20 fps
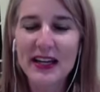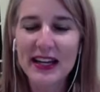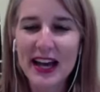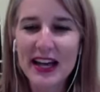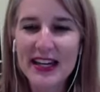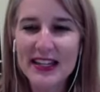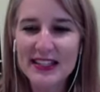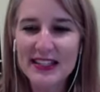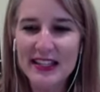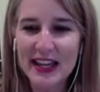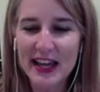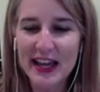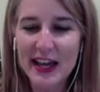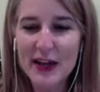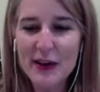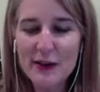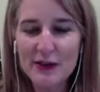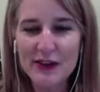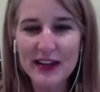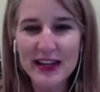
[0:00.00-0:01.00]
Because
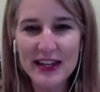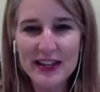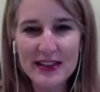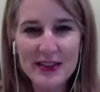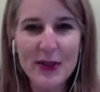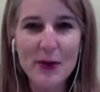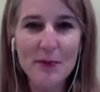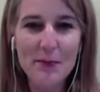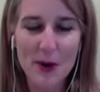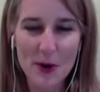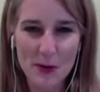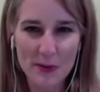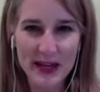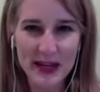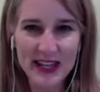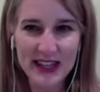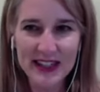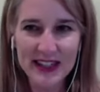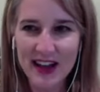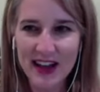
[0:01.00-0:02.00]
if in the
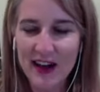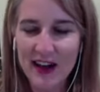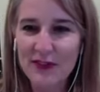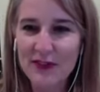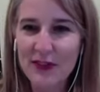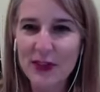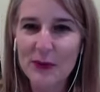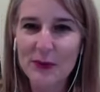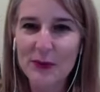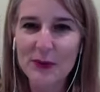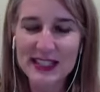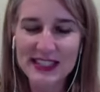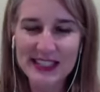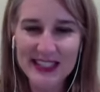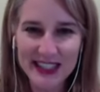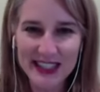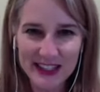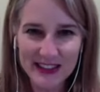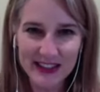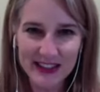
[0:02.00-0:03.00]
moment of the
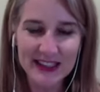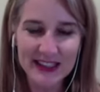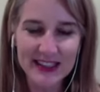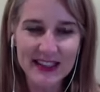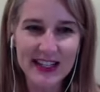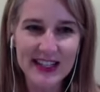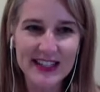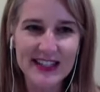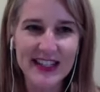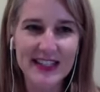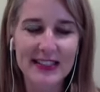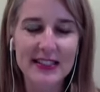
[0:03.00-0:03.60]
ridiculousness,